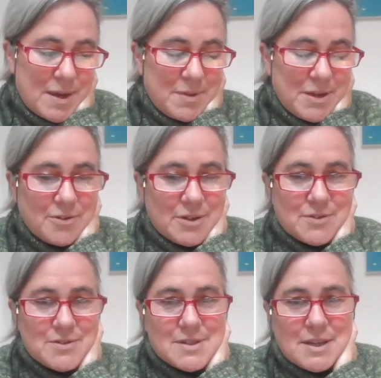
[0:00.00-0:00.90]
Maybe
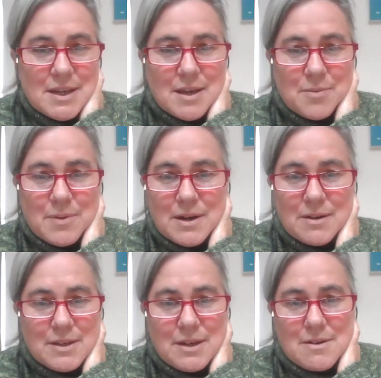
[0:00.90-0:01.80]
you're interested in
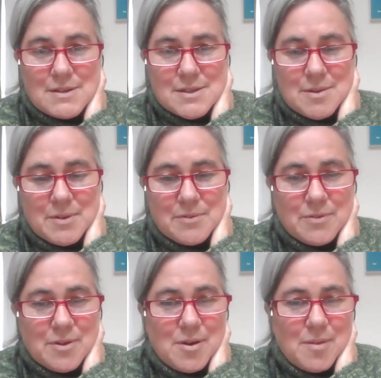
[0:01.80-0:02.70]
where the yarn is
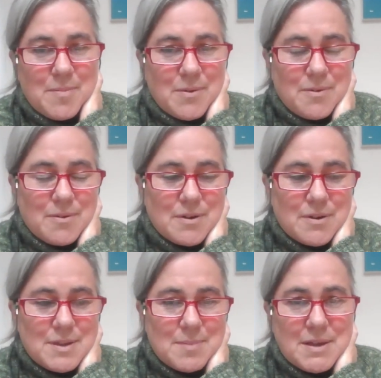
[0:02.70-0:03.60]
coming from,
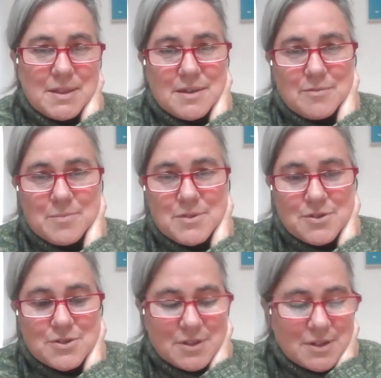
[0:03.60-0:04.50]
or the method
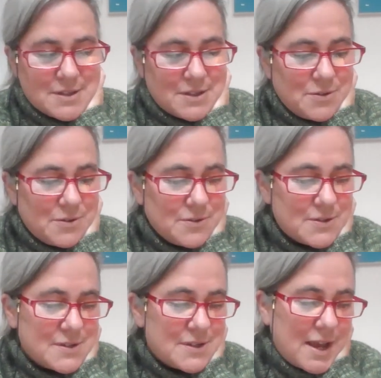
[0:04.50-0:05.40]
of production that's
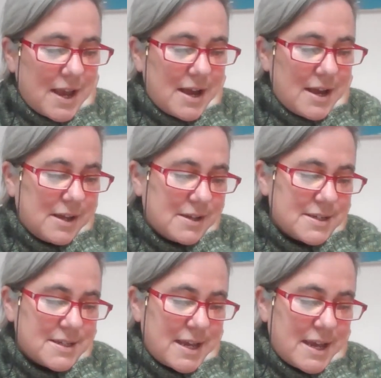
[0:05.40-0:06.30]
used,
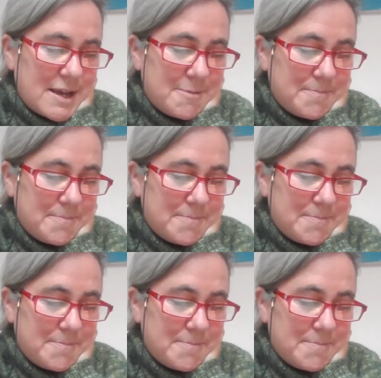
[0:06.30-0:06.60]
and